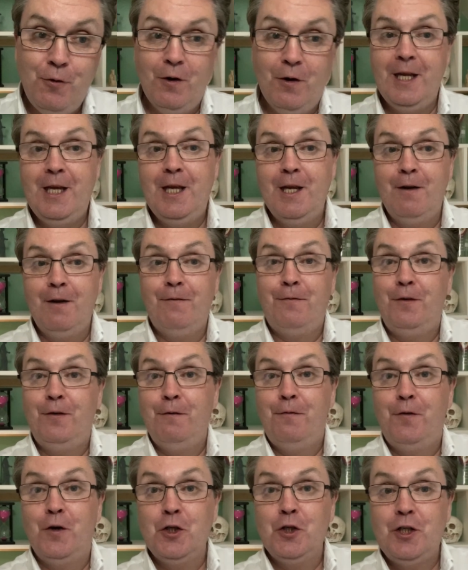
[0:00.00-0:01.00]
you are here for
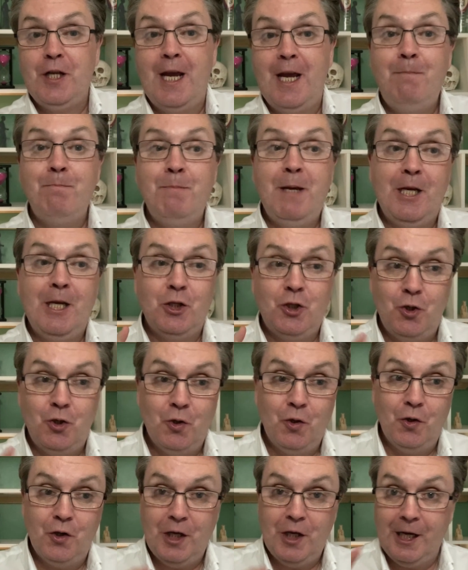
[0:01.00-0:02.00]
the first time, make
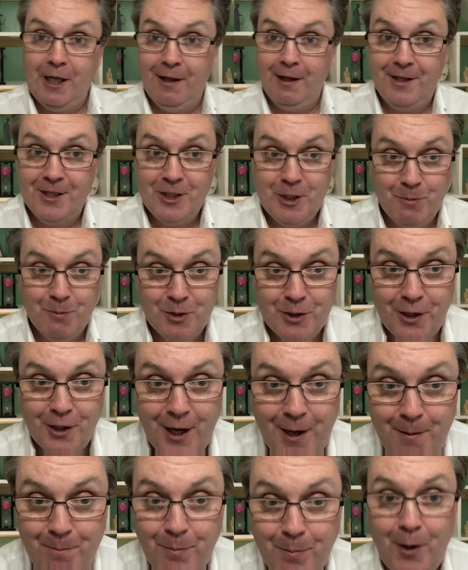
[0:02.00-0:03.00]
sure that you click the
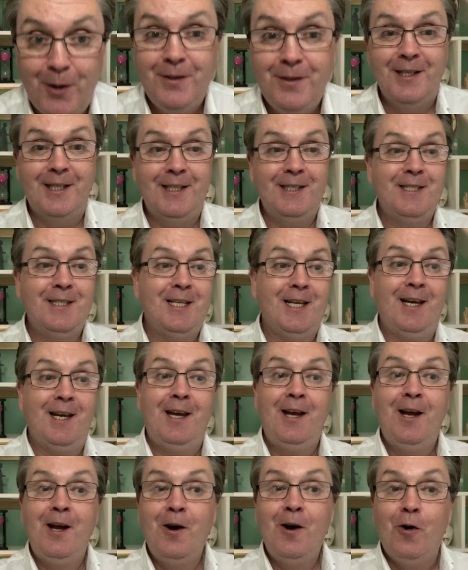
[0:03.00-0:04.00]
subscribe button,
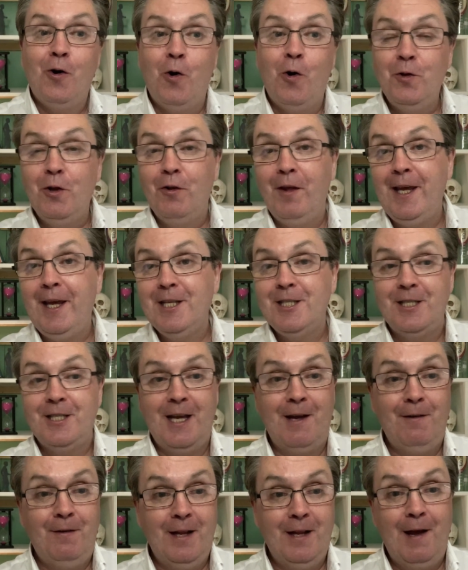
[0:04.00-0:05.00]
and all the links
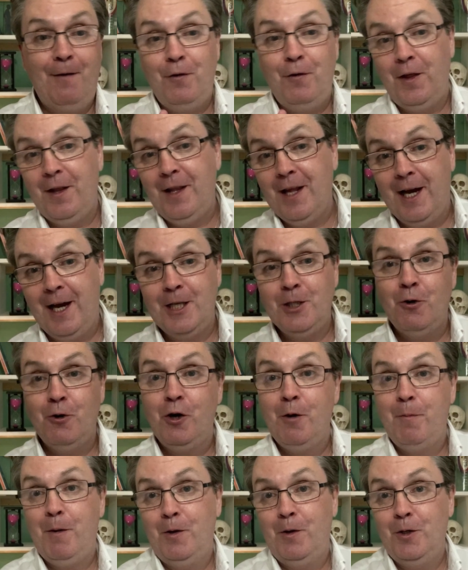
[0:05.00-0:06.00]
and everything that I
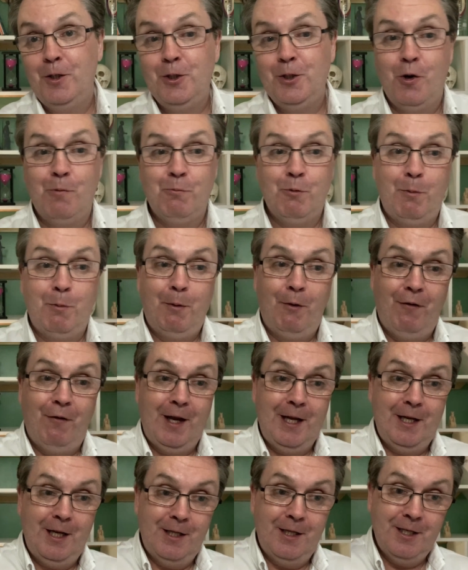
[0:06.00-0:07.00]
talk about in the top will be
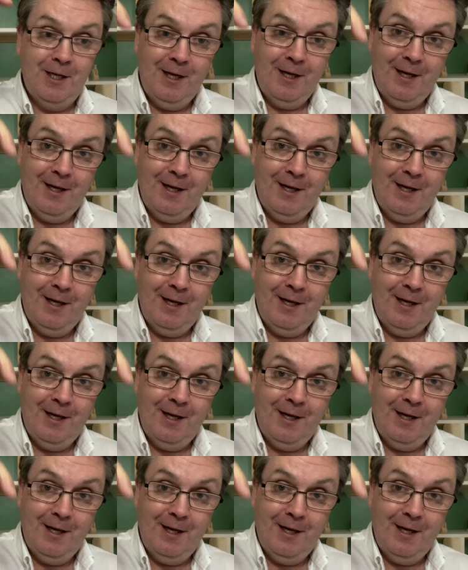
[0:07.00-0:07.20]
provided